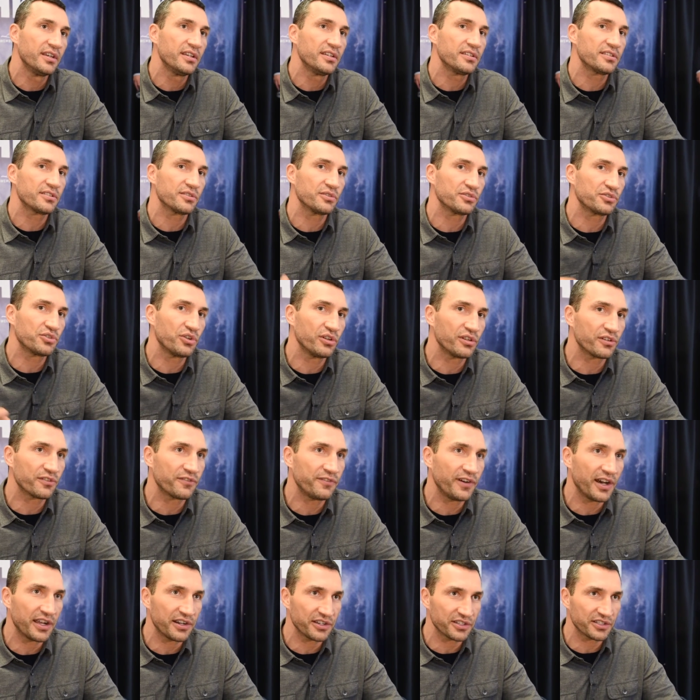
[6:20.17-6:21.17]
So taller
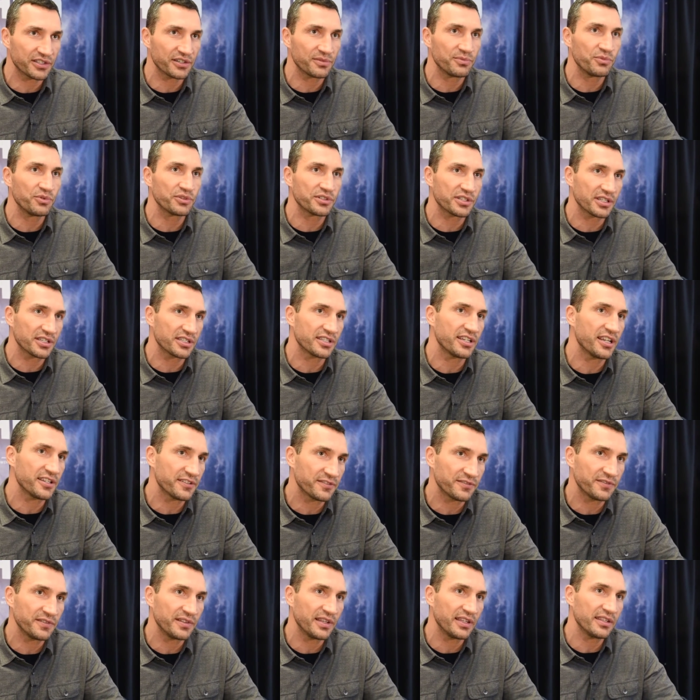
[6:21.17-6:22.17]
fighters are more
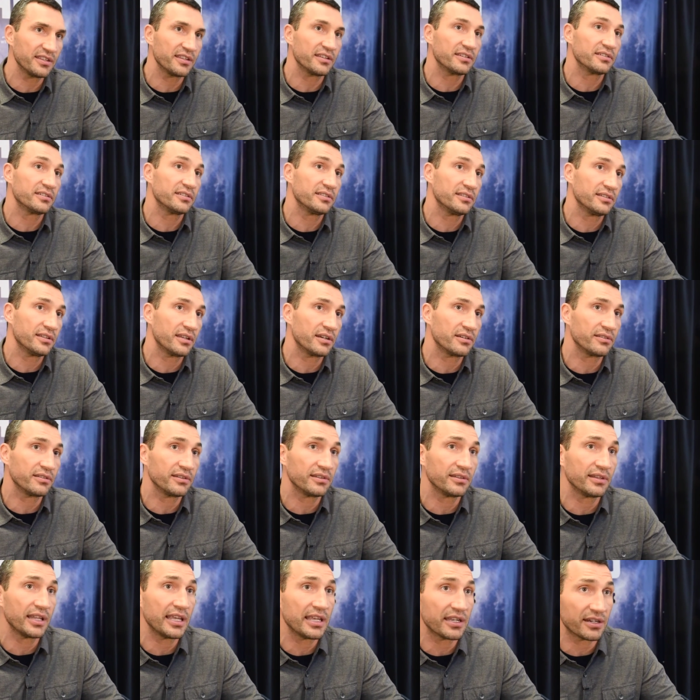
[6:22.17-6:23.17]
successful in their, their
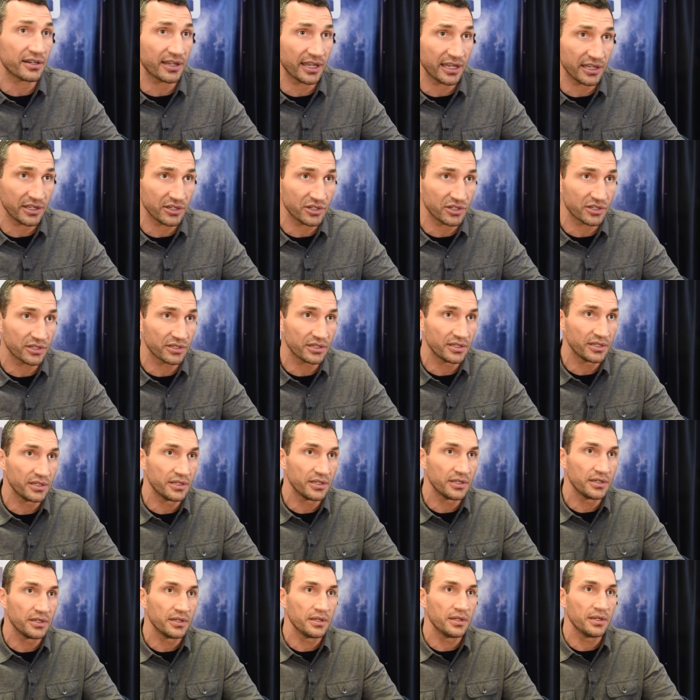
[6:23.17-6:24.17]
later age,
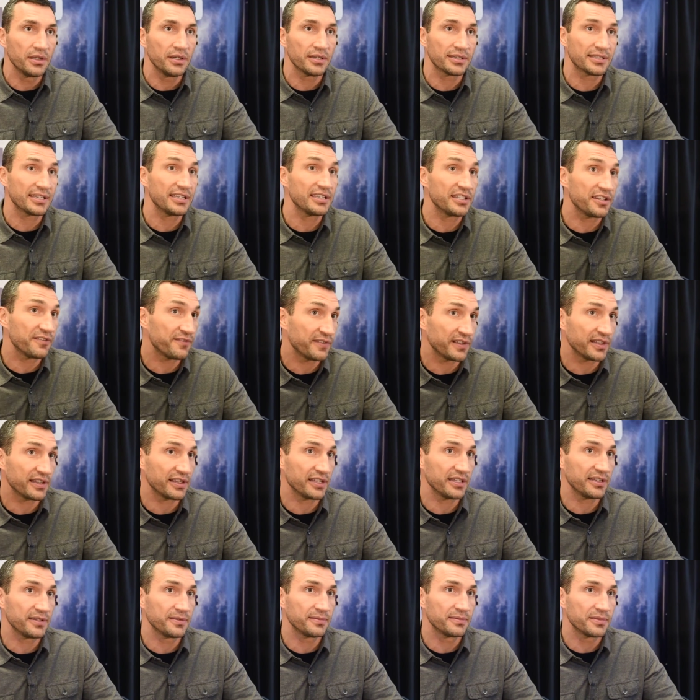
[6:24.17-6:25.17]

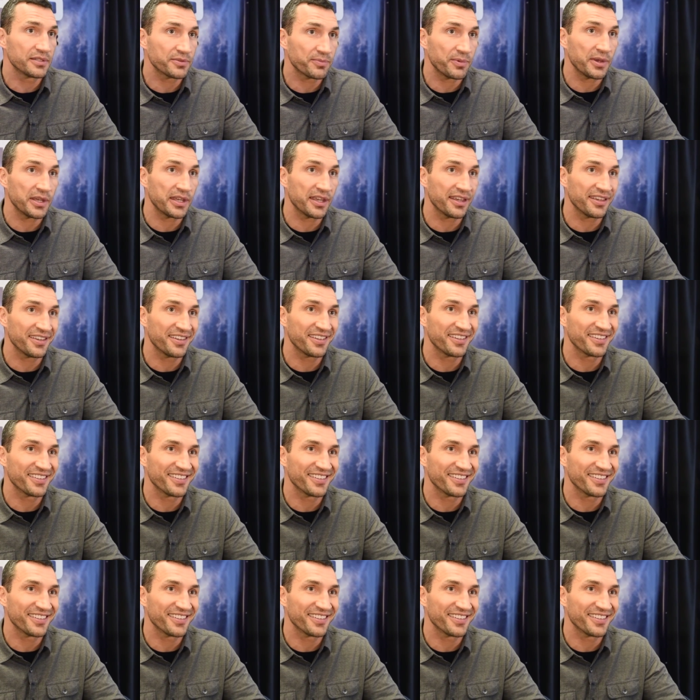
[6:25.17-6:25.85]
scientifically speaking.